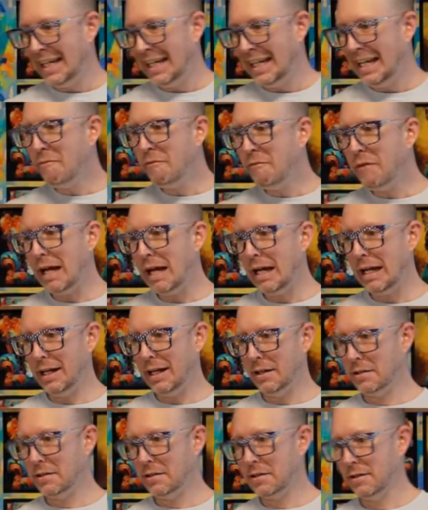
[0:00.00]
in
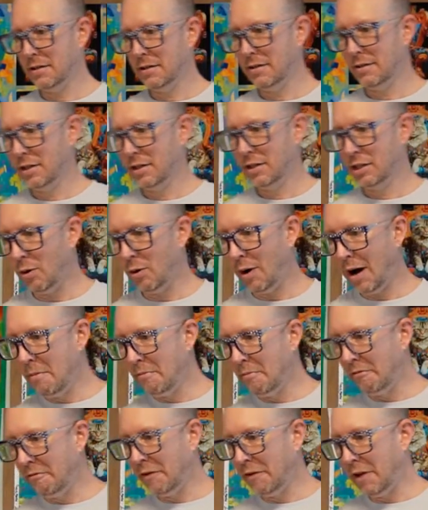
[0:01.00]
Vegas, so
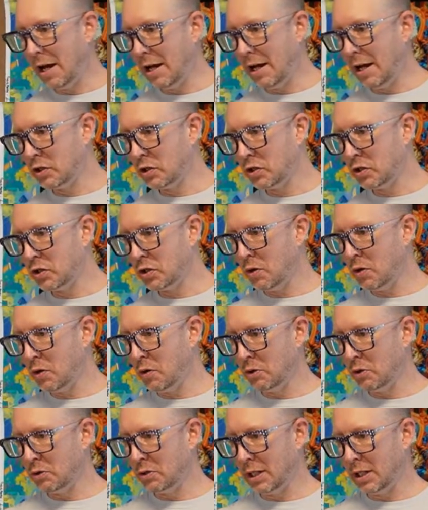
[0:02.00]
I'm flying
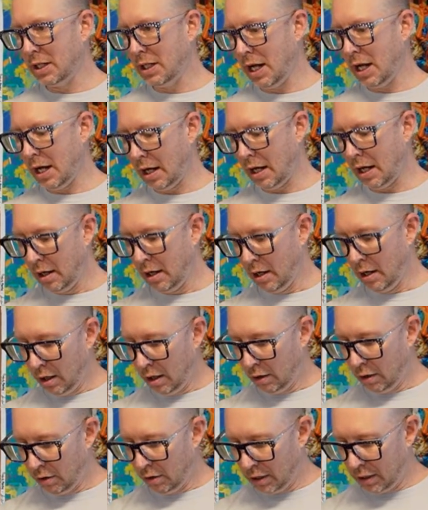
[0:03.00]
solo today.
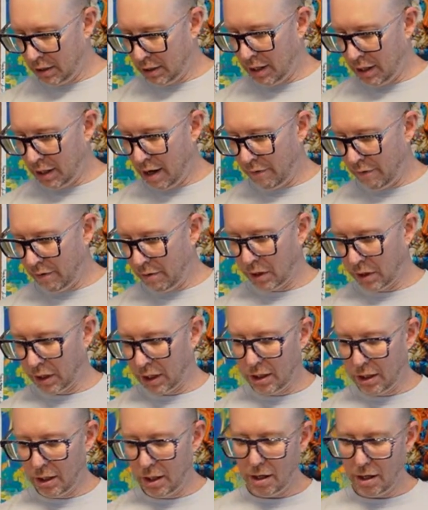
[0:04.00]
Christy, everyone,
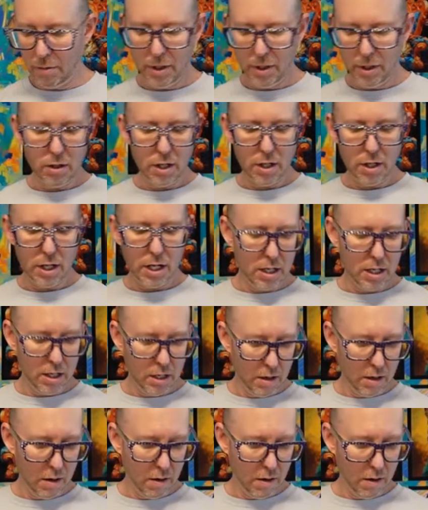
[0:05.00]
can you hear me okay?